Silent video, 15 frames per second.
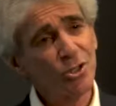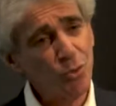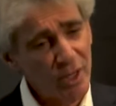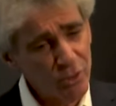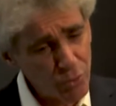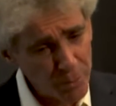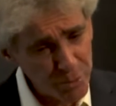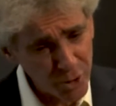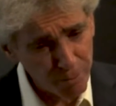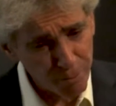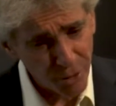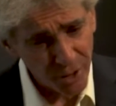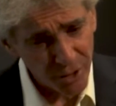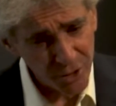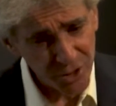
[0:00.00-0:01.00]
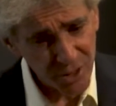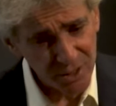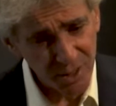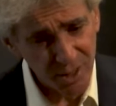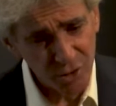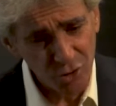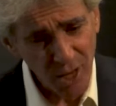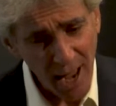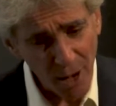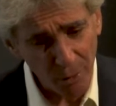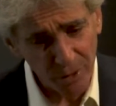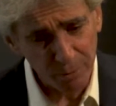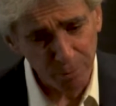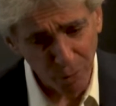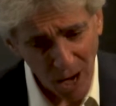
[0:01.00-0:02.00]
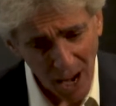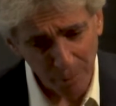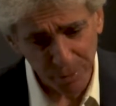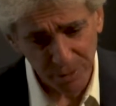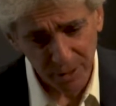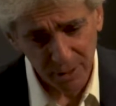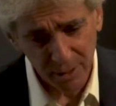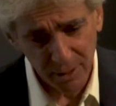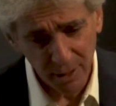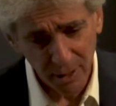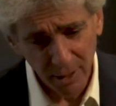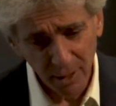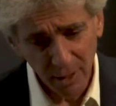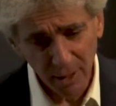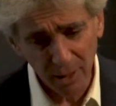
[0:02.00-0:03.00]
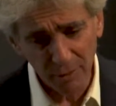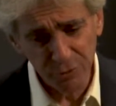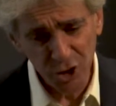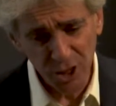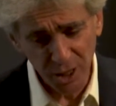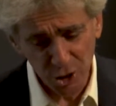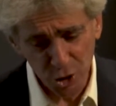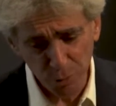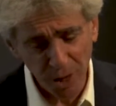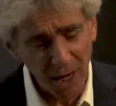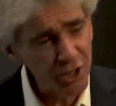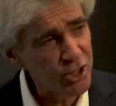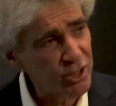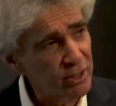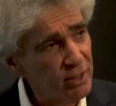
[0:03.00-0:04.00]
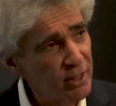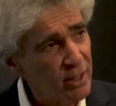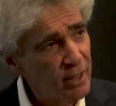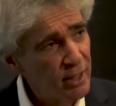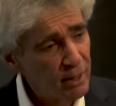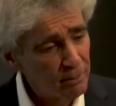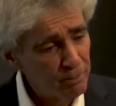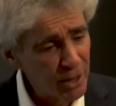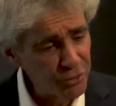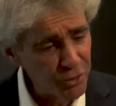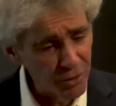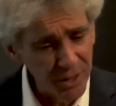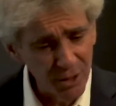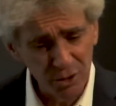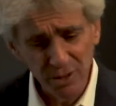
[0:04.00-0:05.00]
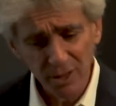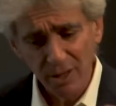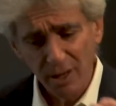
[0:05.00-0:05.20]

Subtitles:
transcription burst as an inherent property of gene expression, but there is